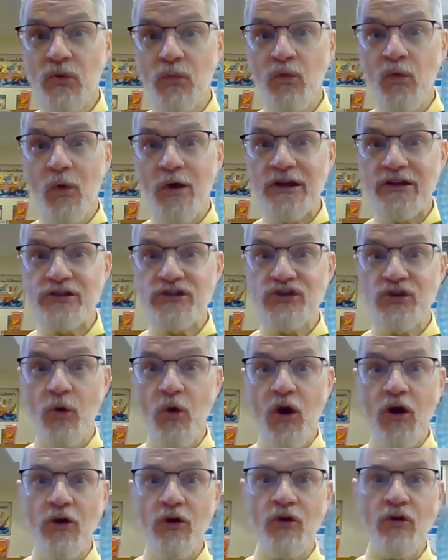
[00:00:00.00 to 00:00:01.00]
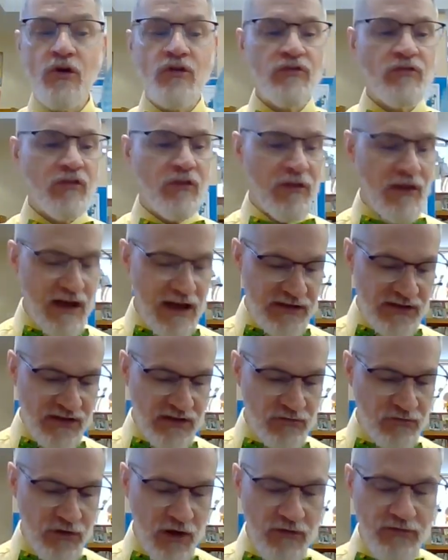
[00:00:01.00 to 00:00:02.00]
We want to show our Earth lots
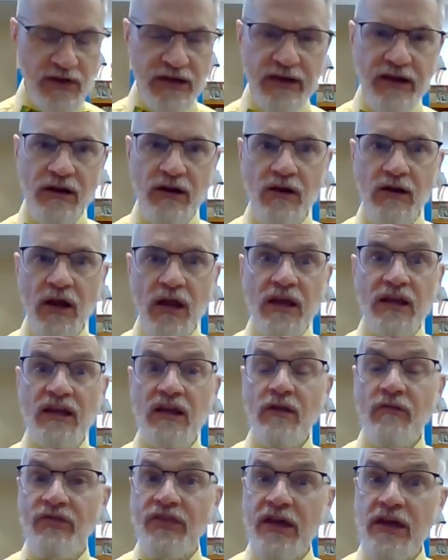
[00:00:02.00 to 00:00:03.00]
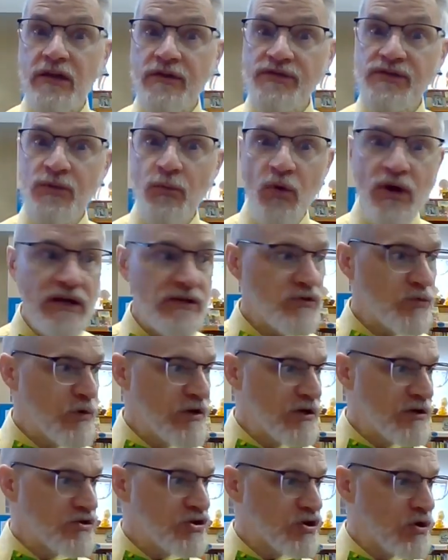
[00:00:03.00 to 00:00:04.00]
of love and care. Can you think of some ways we
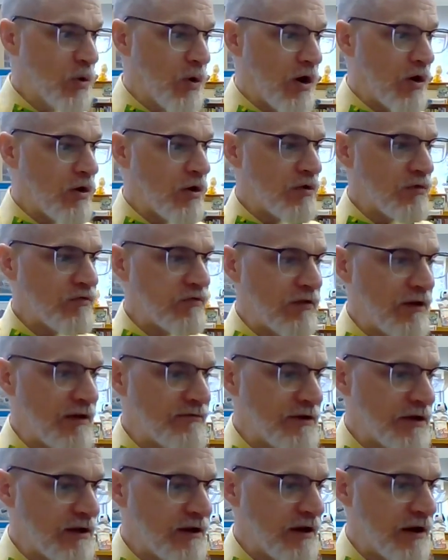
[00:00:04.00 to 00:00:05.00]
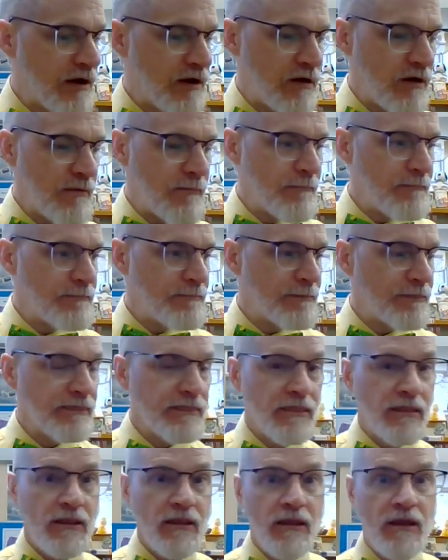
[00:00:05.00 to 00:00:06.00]
can show our Earth love and care?
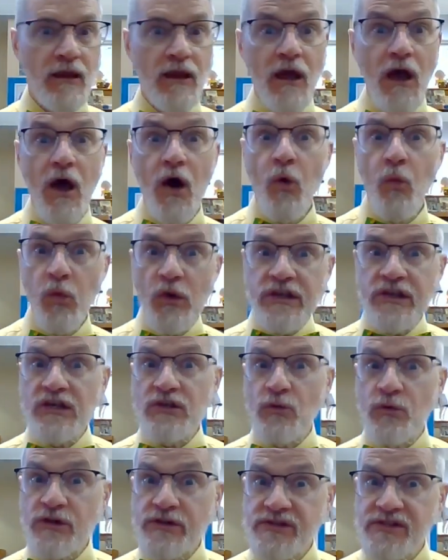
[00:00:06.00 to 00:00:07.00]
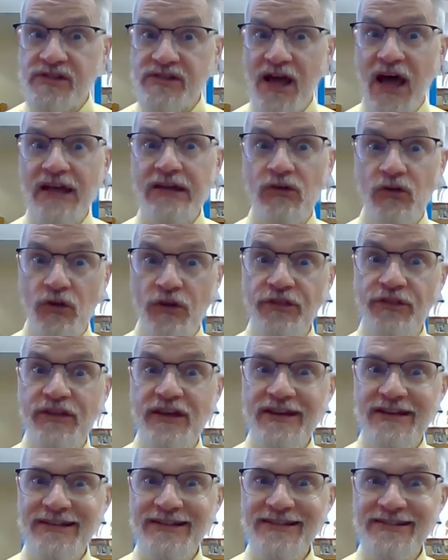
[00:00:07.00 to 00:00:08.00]
We can recycle
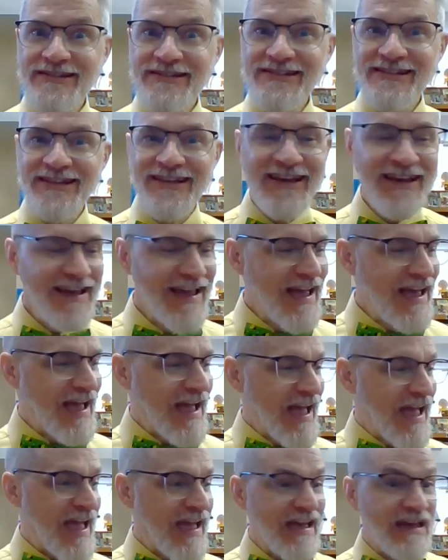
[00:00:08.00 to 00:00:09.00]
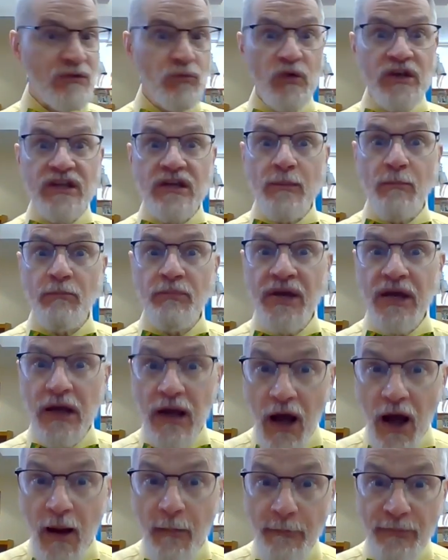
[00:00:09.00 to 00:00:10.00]
things, and we can
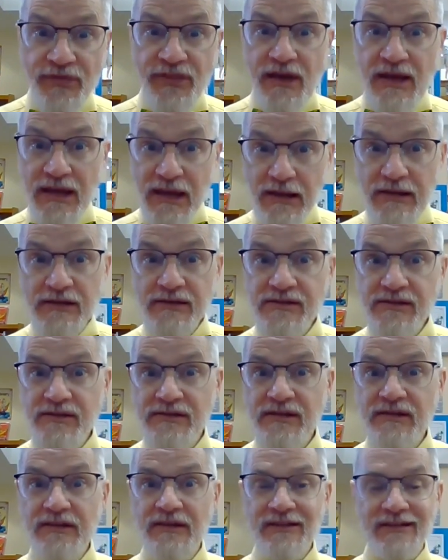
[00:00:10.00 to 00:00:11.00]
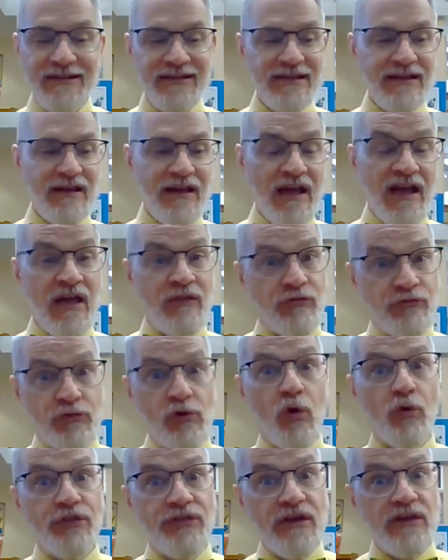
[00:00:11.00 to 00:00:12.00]
pick up things, and
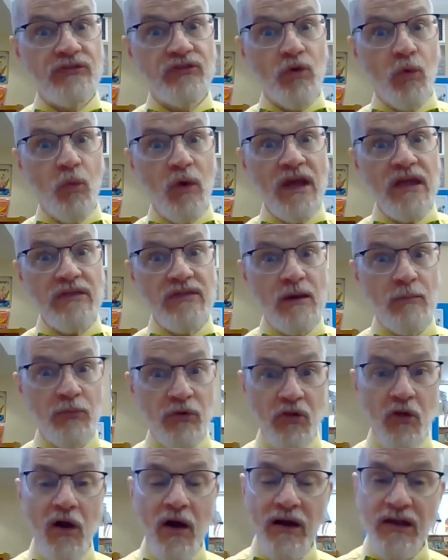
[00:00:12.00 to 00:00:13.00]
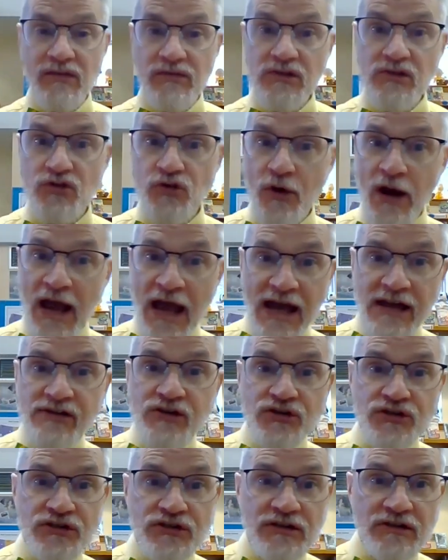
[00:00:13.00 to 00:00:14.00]
throw things away that belong in the
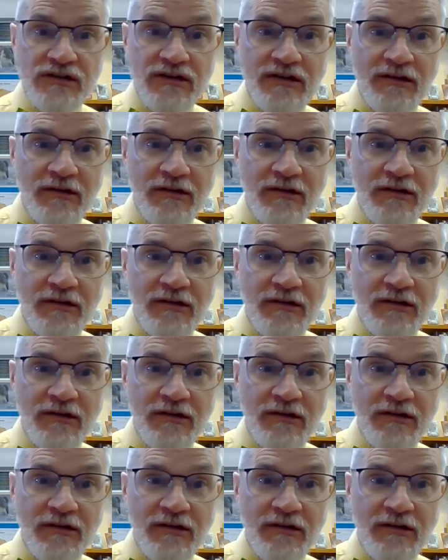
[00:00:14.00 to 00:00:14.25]
trash,